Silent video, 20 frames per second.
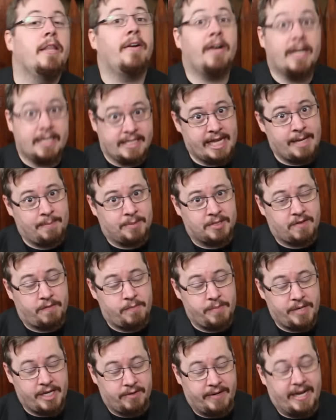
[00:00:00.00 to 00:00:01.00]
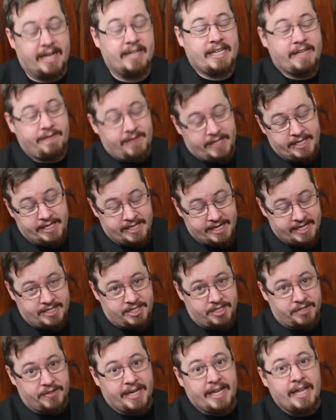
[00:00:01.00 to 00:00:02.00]
There are examples of them being round, even in
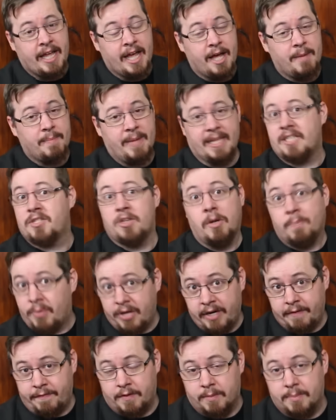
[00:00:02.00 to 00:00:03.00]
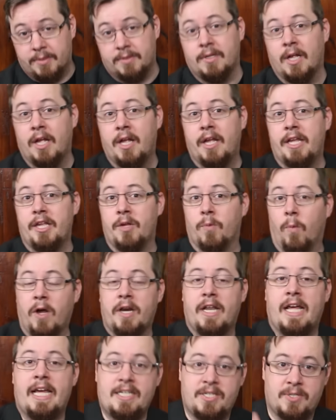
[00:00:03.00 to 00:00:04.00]
history, but it's not preferable. You
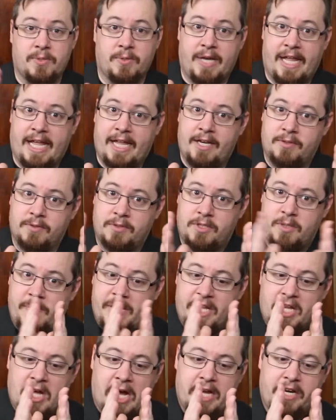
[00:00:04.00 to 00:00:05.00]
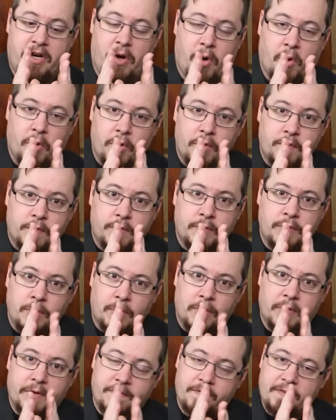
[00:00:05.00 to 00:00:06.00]
want a sword handle to be kind of oval
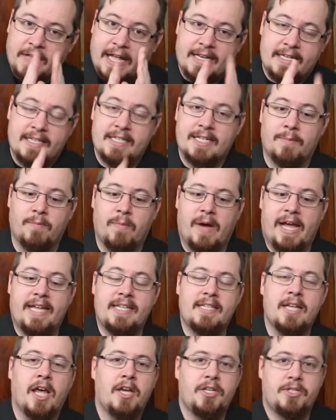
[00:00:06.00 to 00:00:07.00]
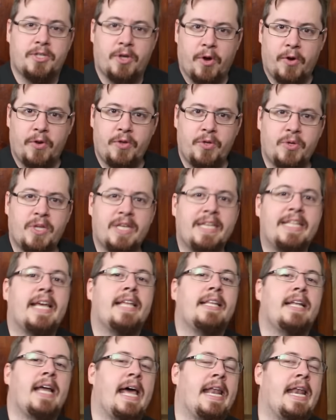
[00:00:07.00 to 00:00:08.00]
or flat in some ways, so you can
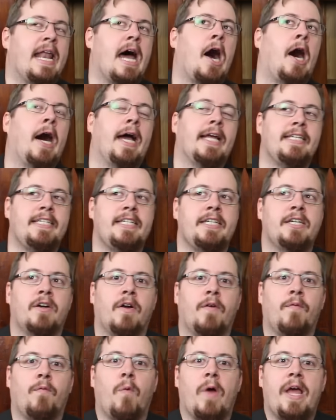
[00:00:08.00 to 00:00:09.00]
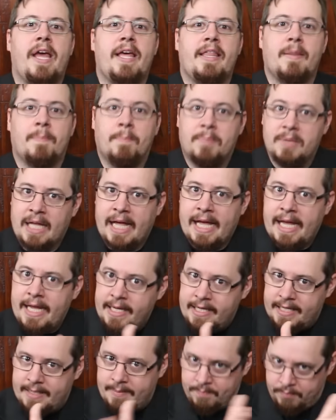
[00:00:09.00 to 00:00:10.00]
get an idea of where the
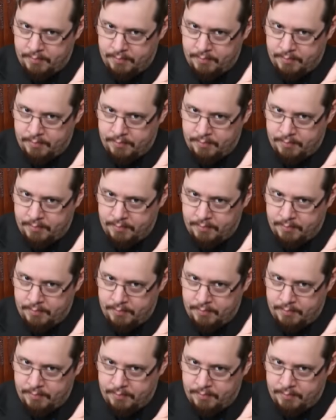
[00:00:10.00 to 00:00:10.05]
blade